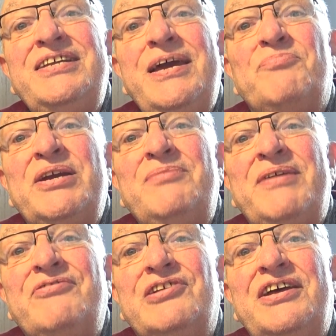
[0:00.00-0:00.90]
yeah, bring him
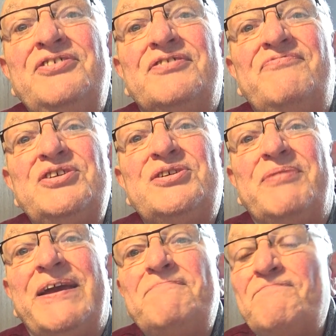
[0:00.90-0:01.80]
down to London and visit
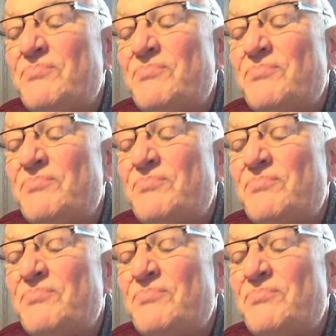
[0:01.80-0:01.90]
me.